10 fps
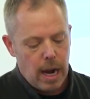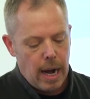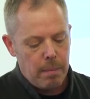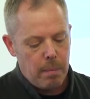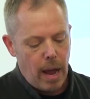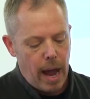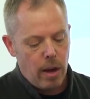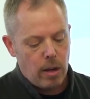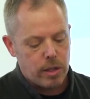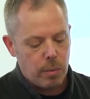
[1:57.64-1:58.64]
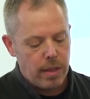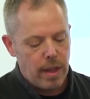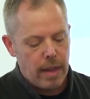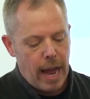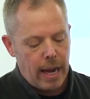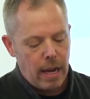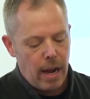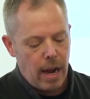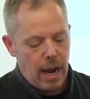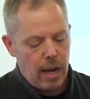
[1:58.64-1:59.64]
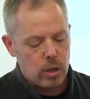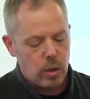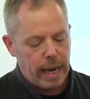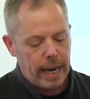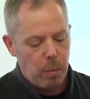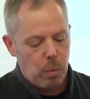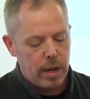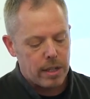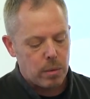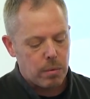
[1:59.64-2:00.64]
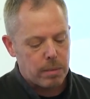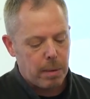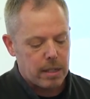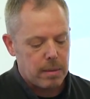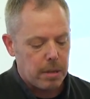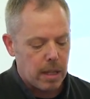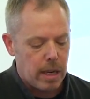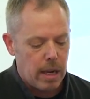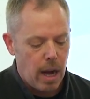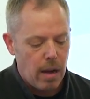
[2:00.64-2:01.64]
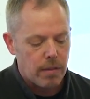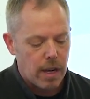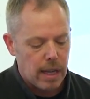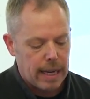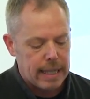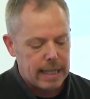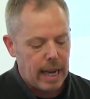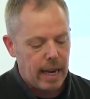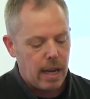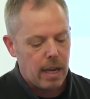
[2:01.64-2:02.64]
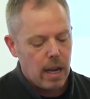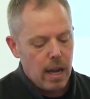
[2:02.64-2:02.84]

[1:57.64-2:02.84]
Um, and also within that, uh, looking at what is the responsibility of collecting data.